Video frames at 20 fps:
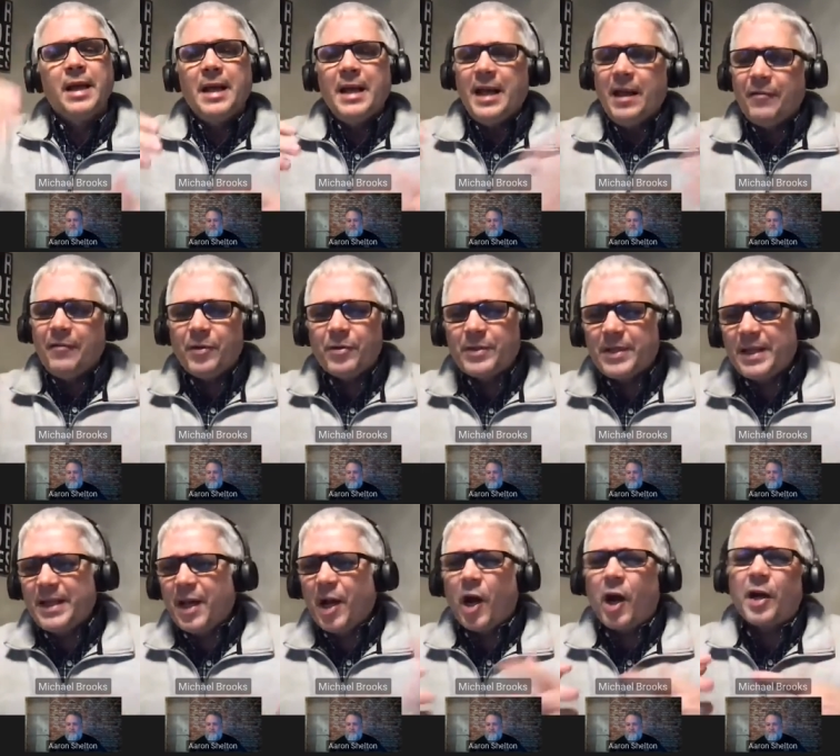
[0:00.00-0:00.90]
if there's
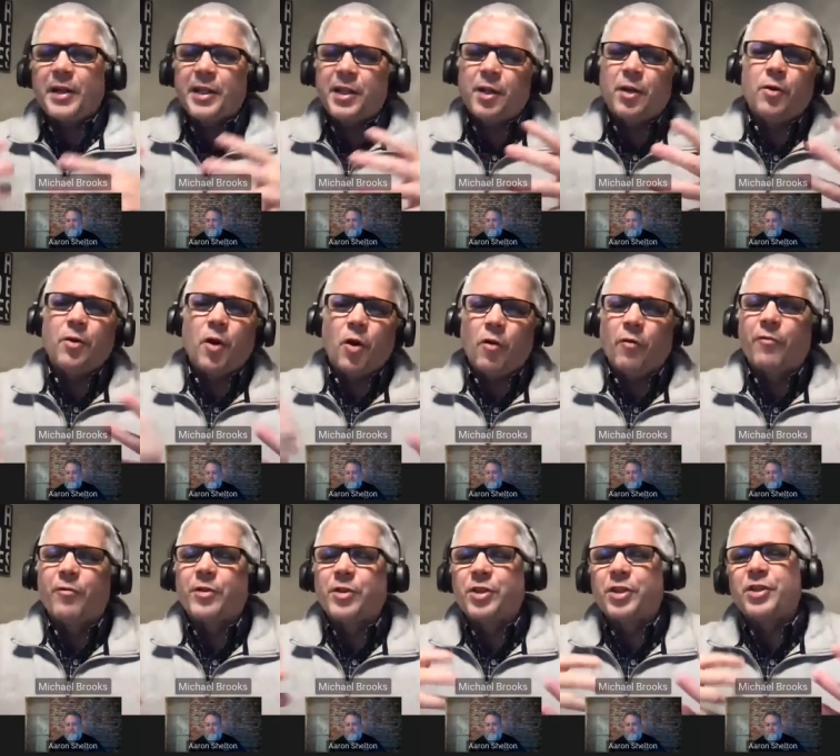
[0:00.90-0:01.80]
any audio
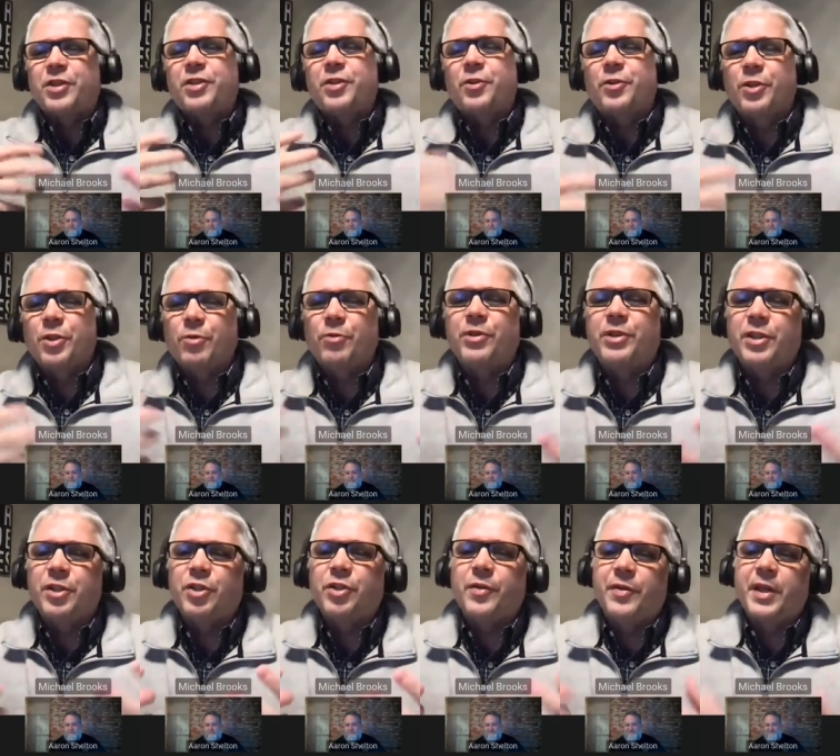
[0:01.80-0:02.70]
overages or
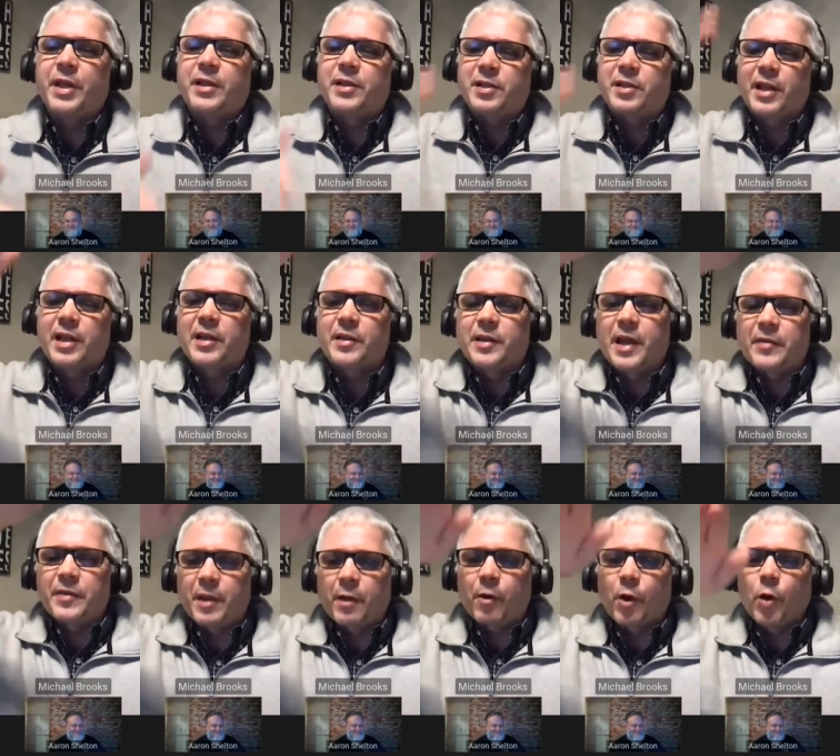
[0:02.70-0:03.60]
usage and things like
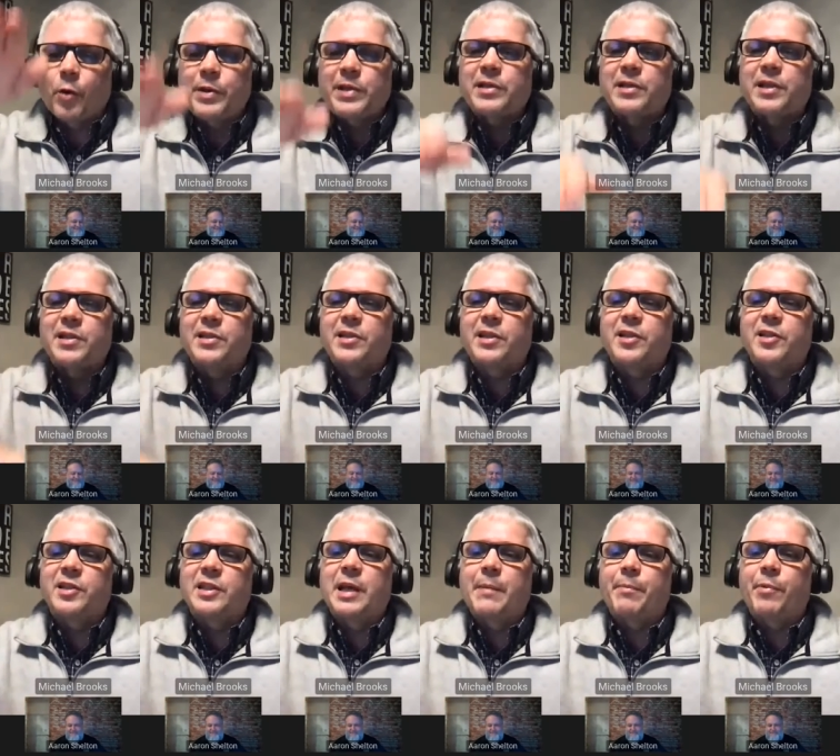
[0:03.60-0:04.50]
that, they're always listed
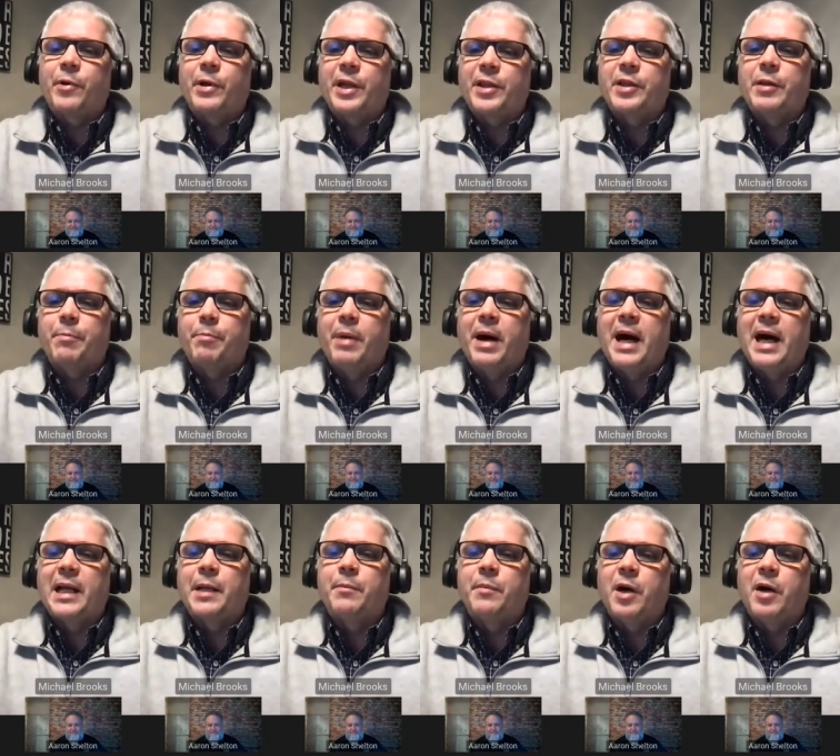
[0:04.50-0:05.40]
separate at the
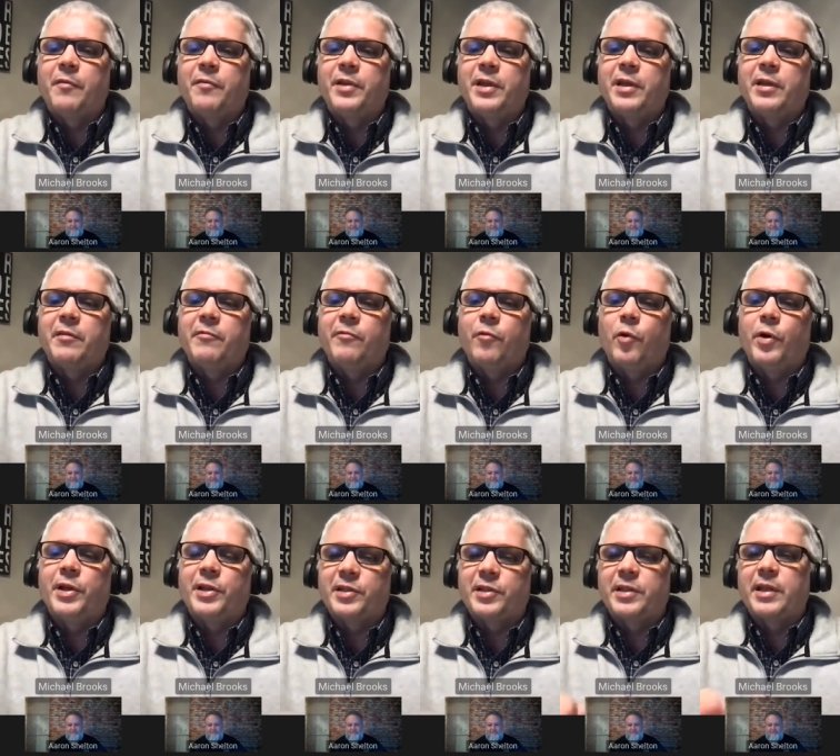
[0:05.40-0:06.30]
bottom of the
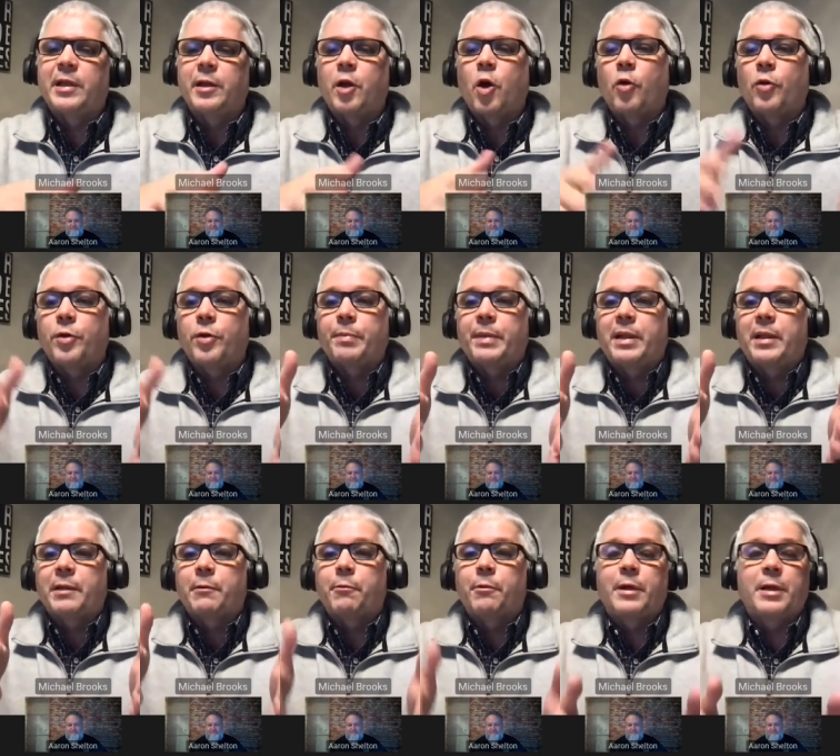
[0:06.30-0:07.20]
invoice, and it
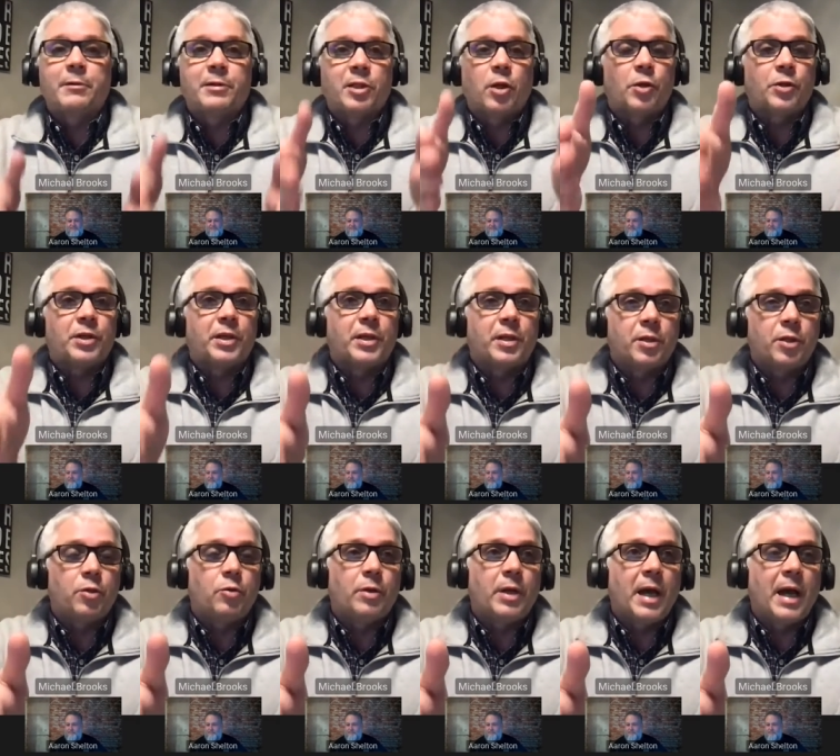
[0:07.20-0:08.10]
ultimately resulted in
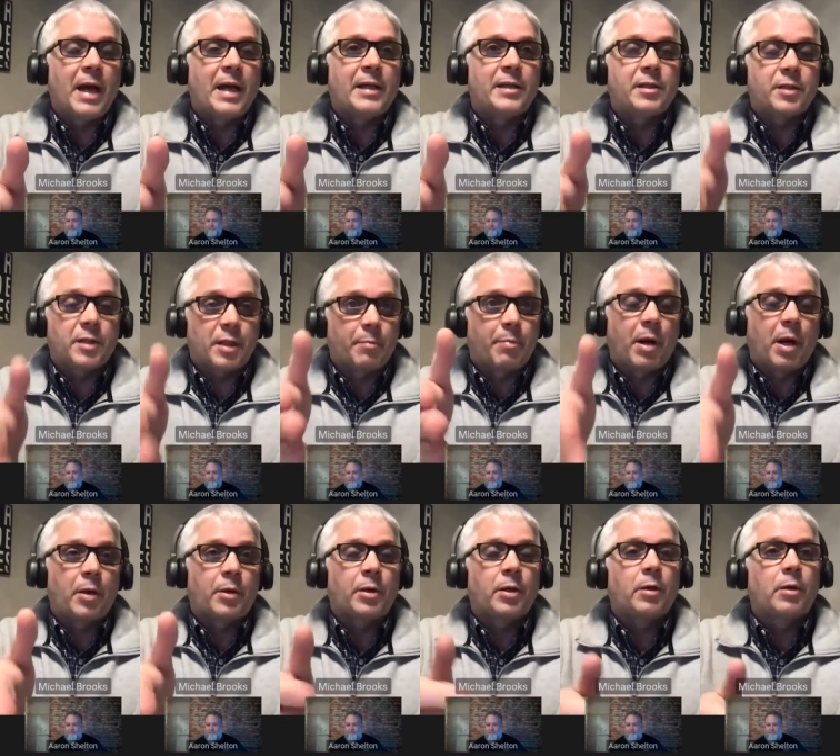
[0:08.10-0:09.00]
you guys, the
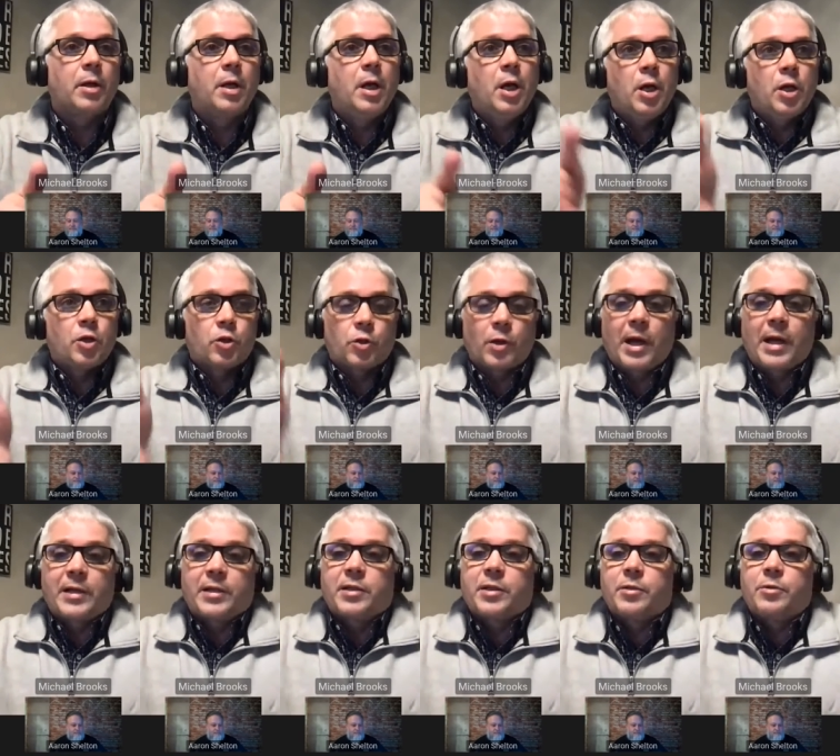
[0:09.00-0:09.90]
partner,
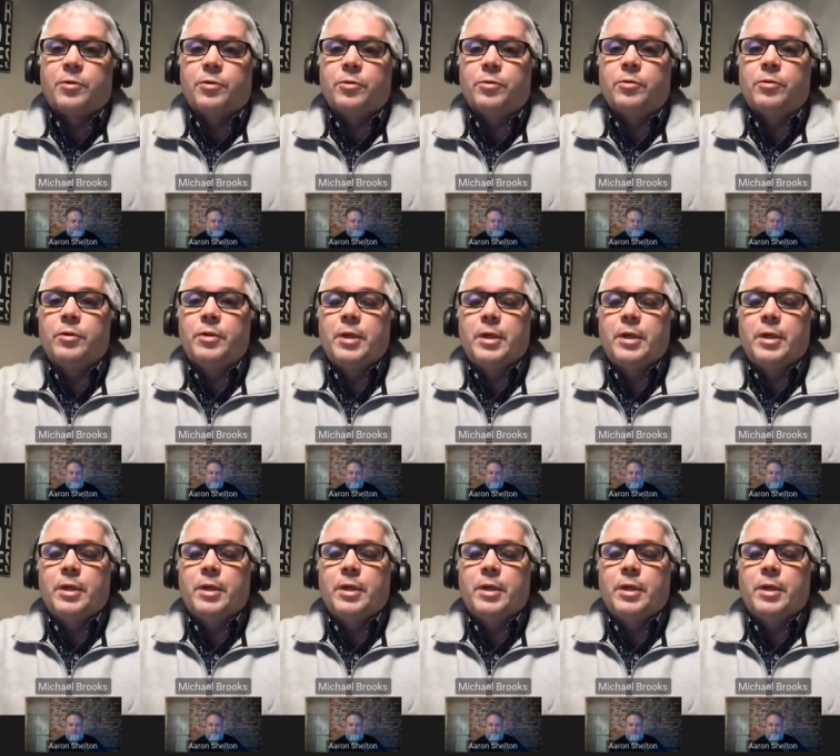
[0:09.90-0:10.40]
trying to